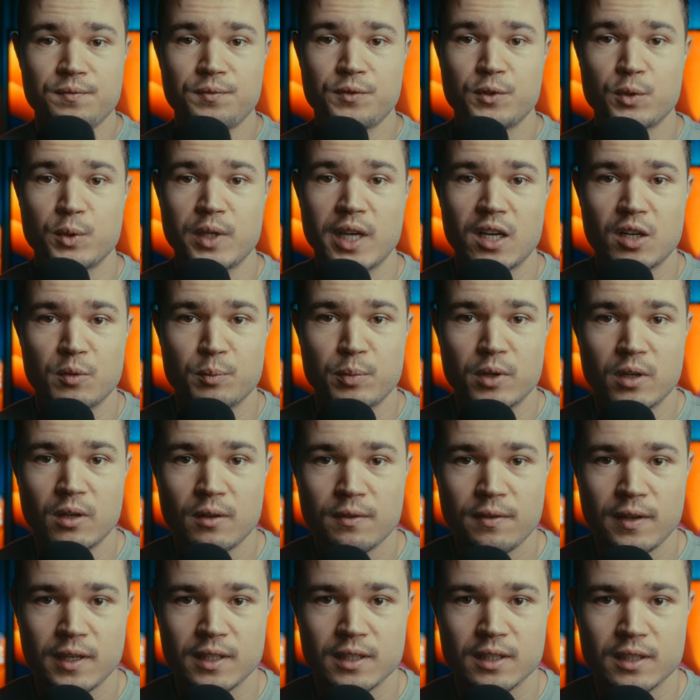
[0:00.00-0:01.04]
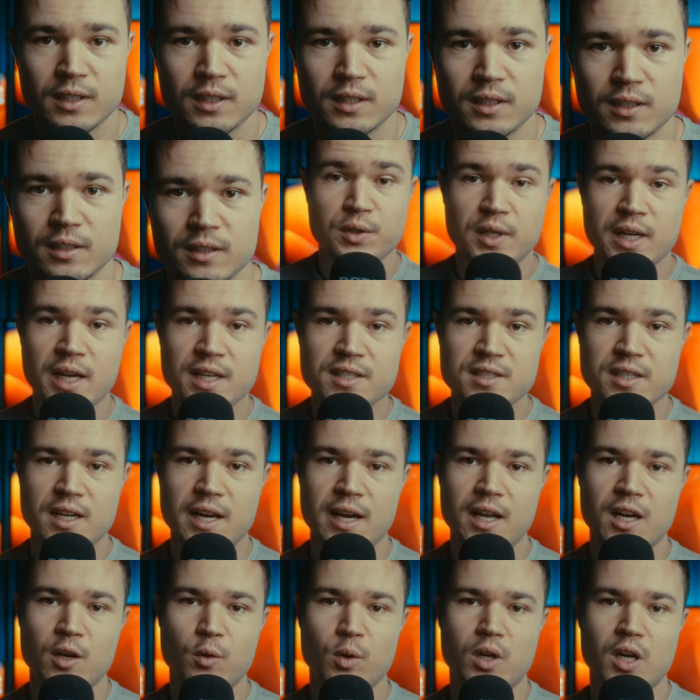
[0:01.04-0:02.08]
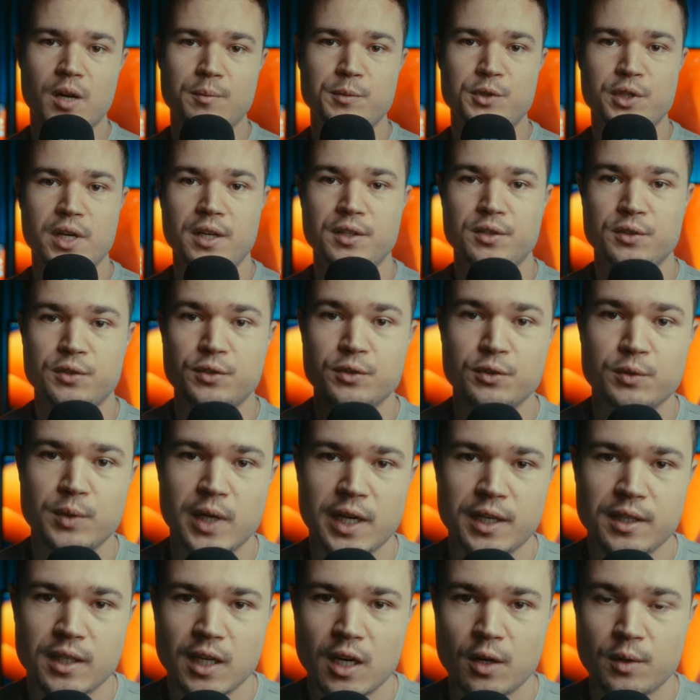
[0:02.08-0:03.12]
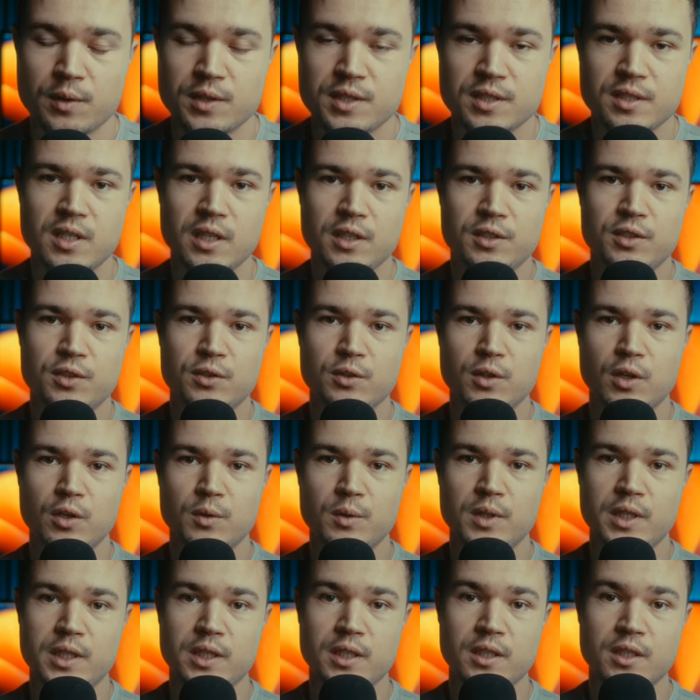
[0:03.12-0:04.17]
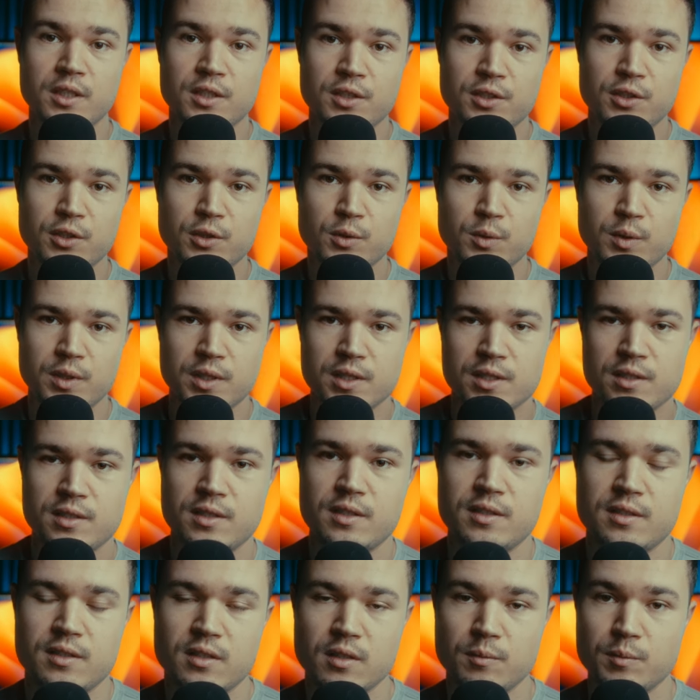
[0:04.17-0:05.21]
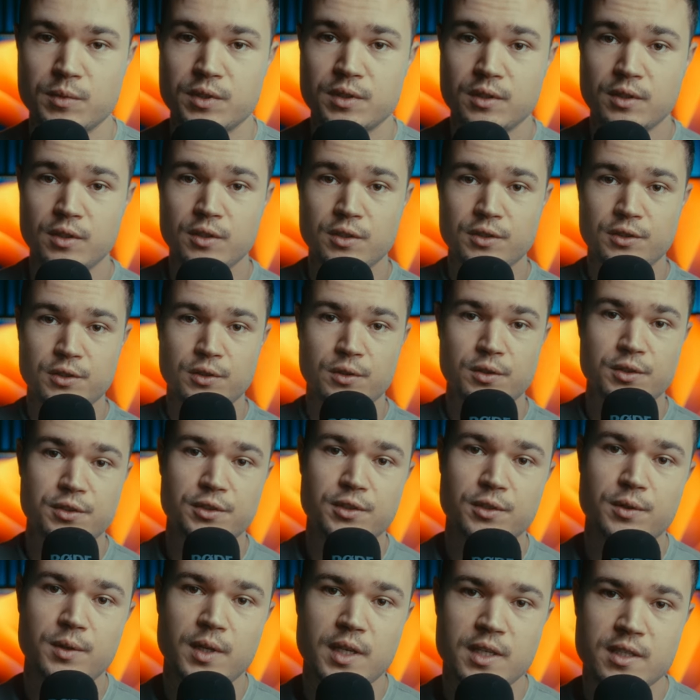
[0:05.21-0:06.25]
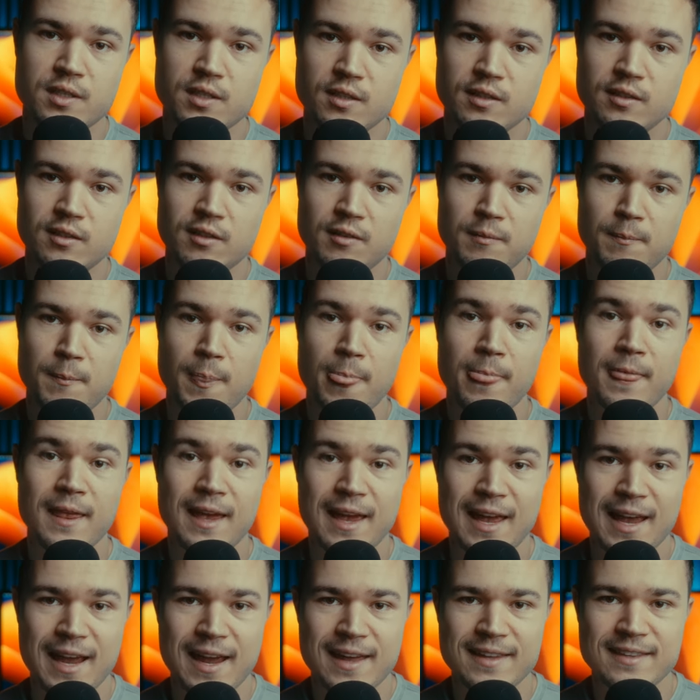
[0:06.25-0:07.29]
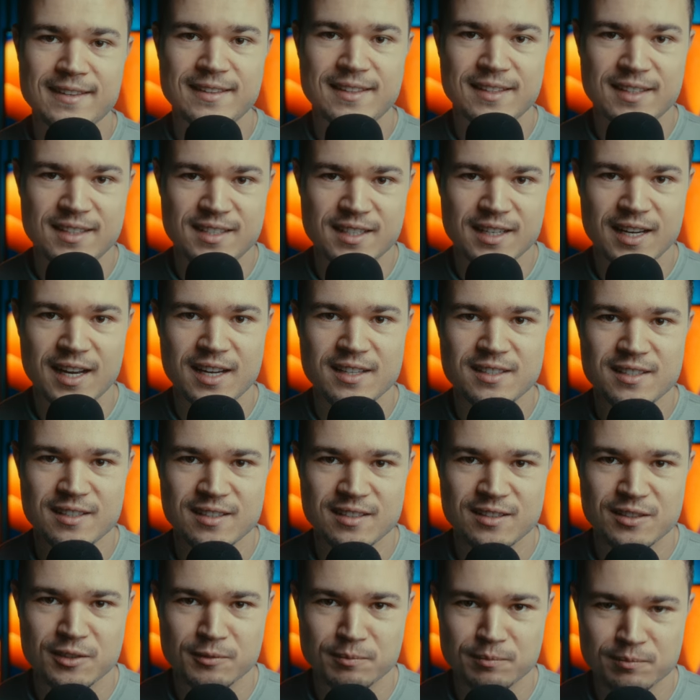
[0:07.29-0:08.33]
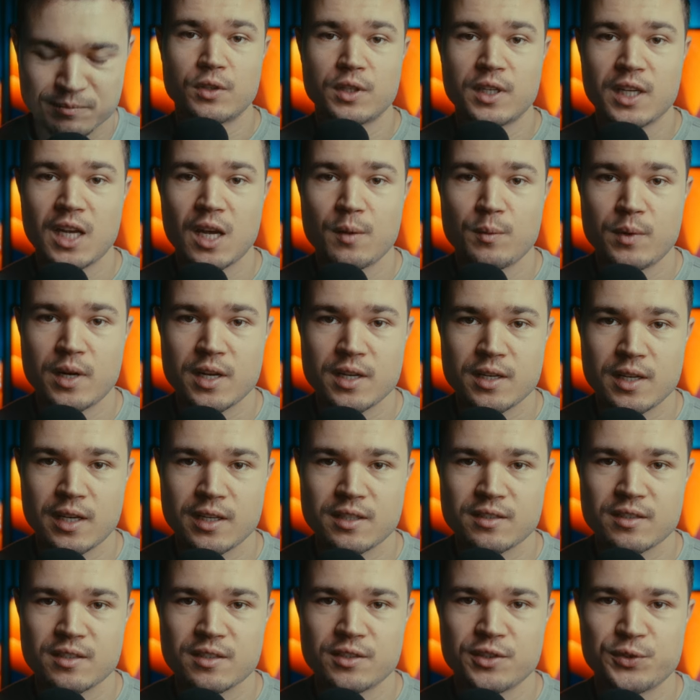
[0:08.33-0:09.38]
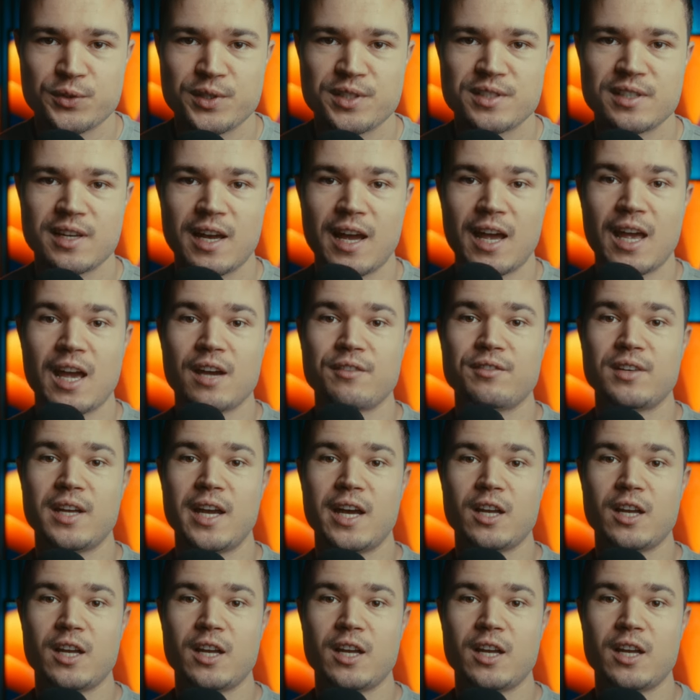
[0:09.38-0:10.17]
together perfectly. So that's kind of what I'm trying to do right now, stick to only two systems. So the Sony system and the DJI system. For camera accessories, I have the